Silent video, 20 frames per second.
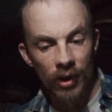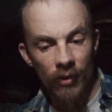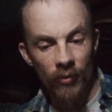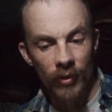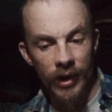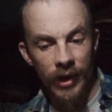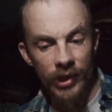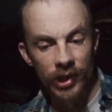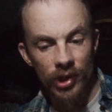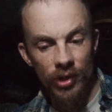
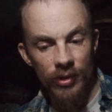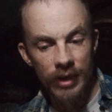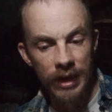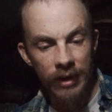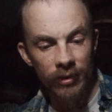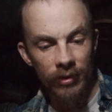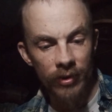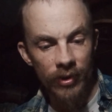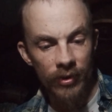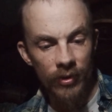when I
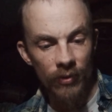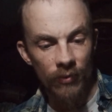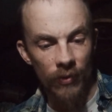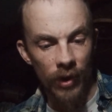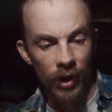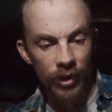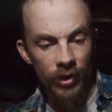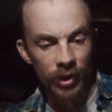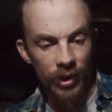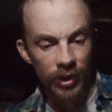straggled into
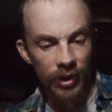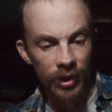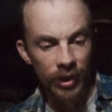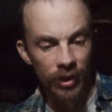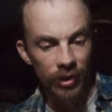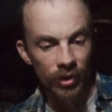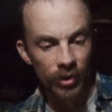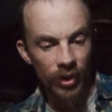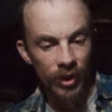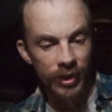
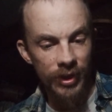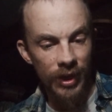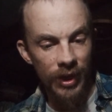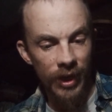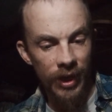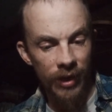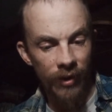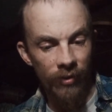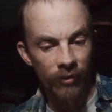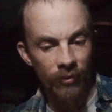Washington, just
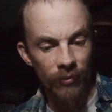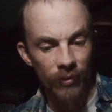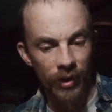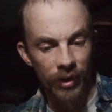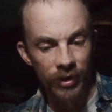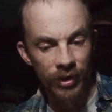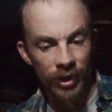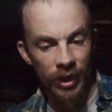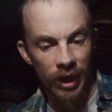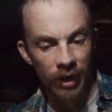ahead of the
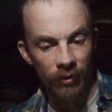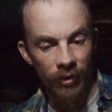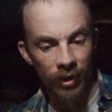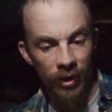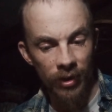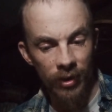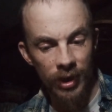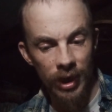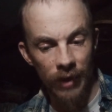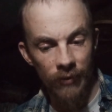rush
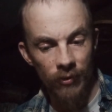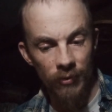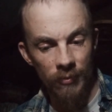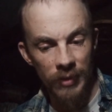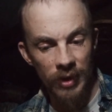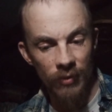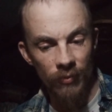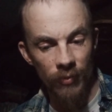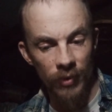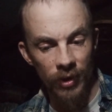hour,
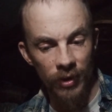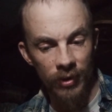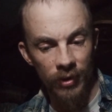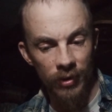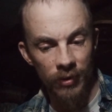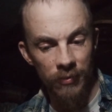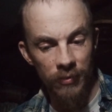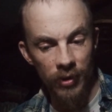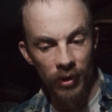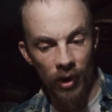government
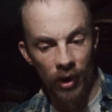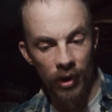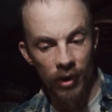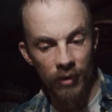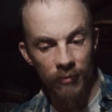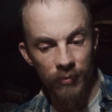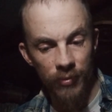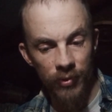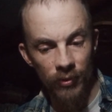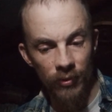worker
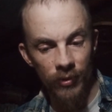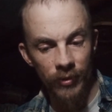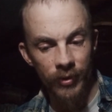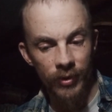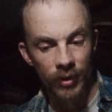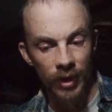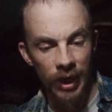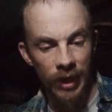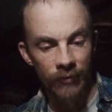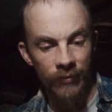carpool
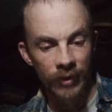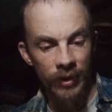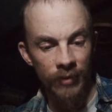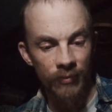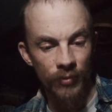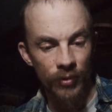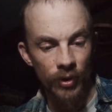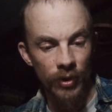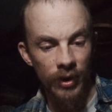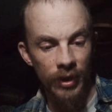traffic
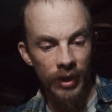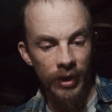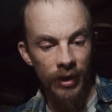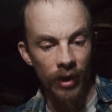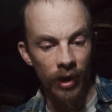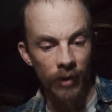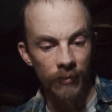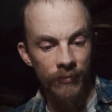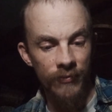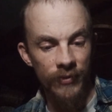boiling
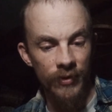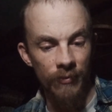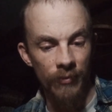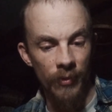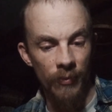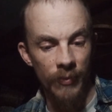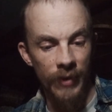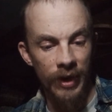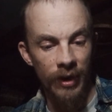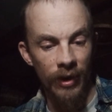up from
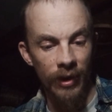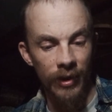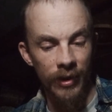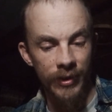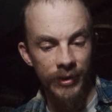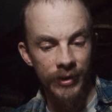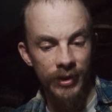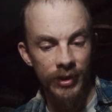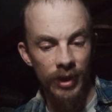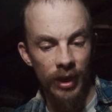the
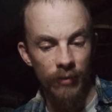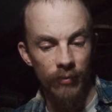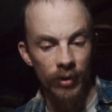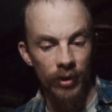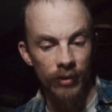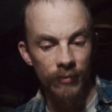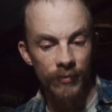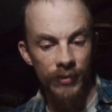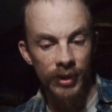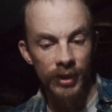Maryland
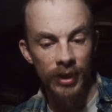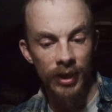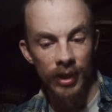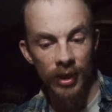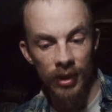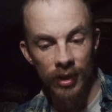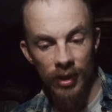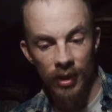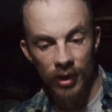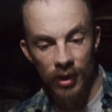suburbs.
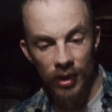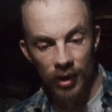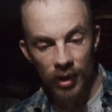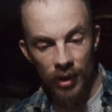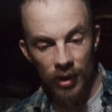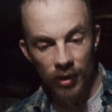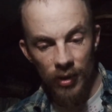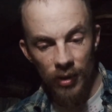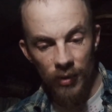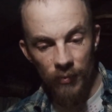
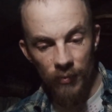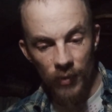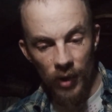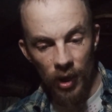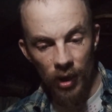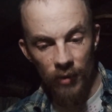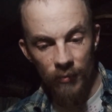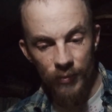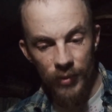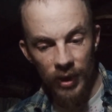
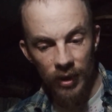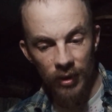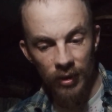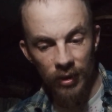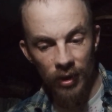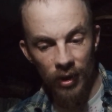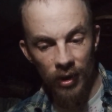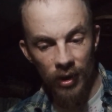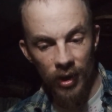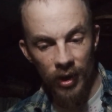Humping
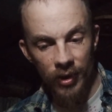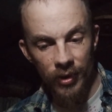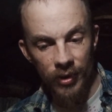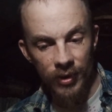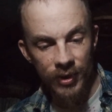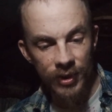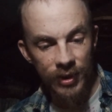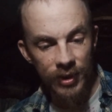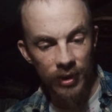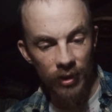along in the
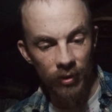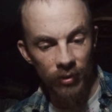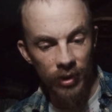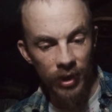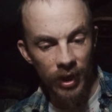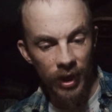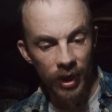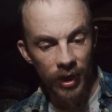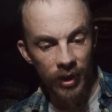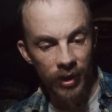slow
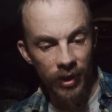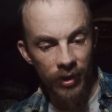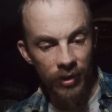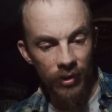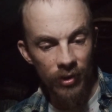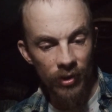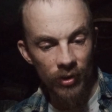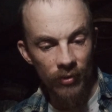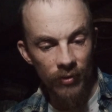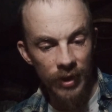lane on
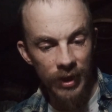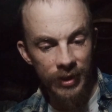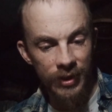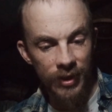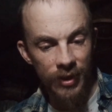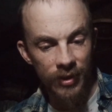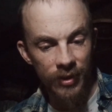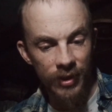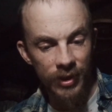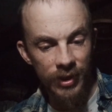U.S.
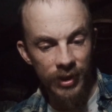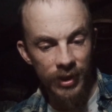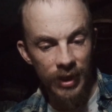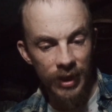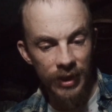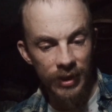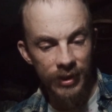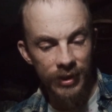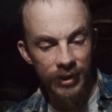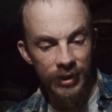
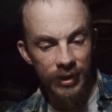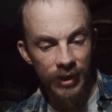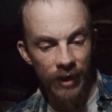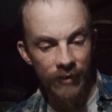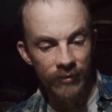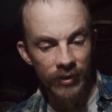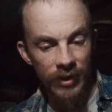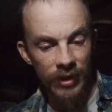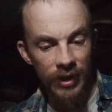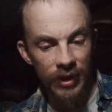Interstate
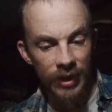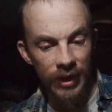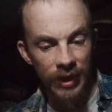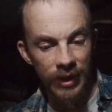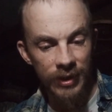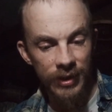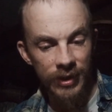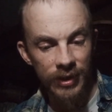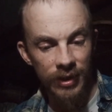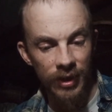
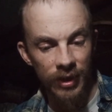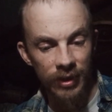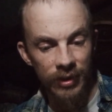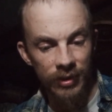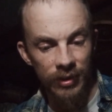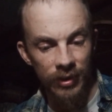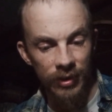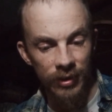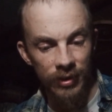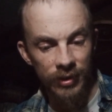70S like
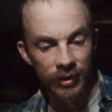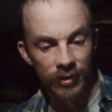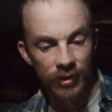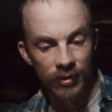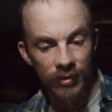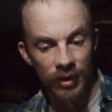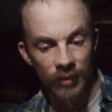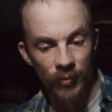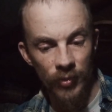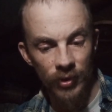a
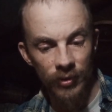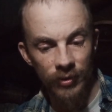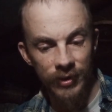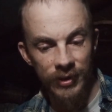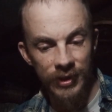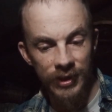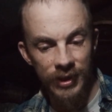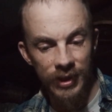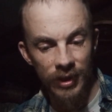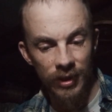crippled
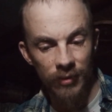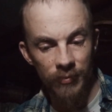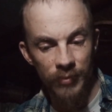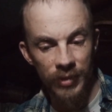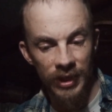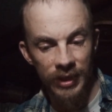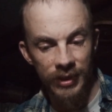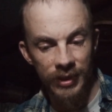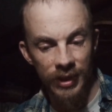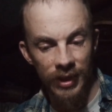steel
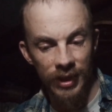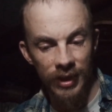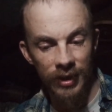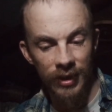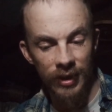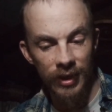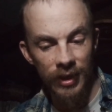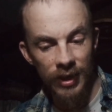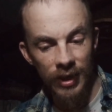pissant,